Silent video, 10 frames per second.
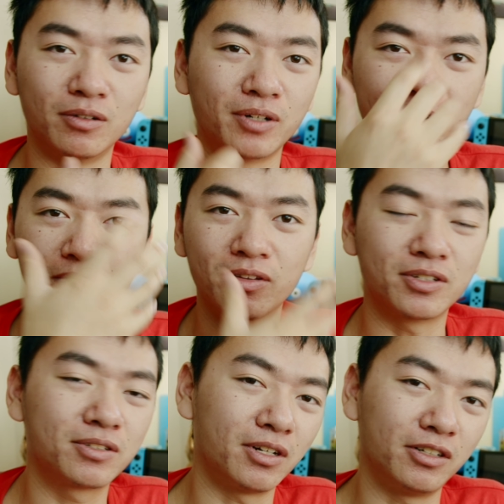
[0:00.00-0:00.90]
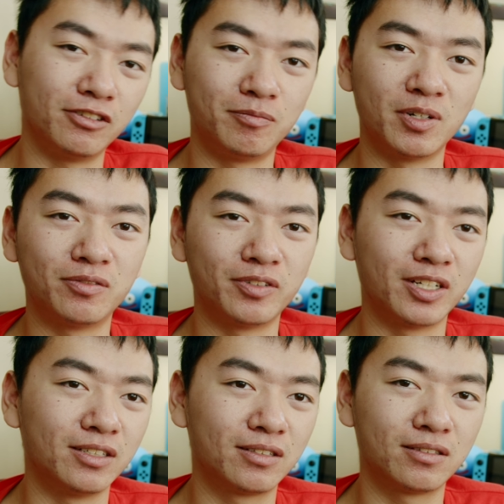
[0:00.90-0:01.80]
around this area of my
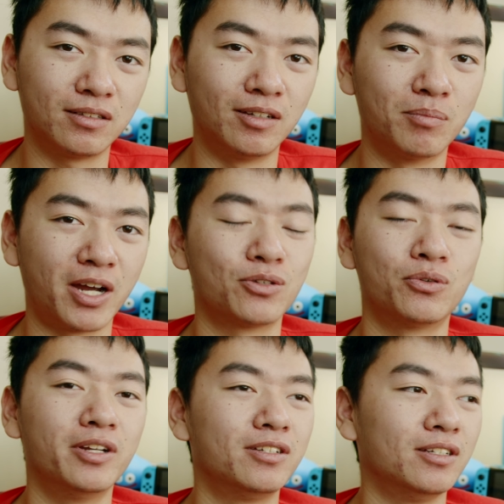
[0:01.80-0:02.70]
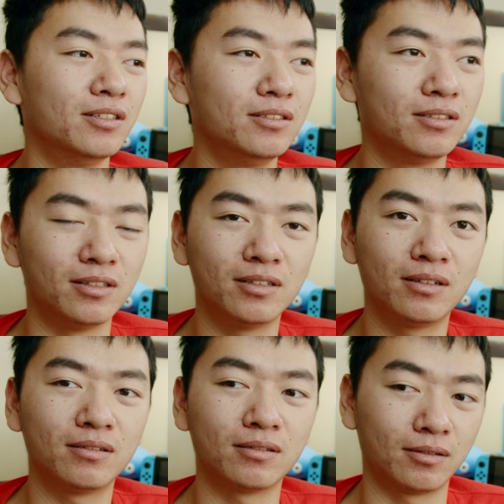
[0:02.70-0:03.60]
face in my 20s is,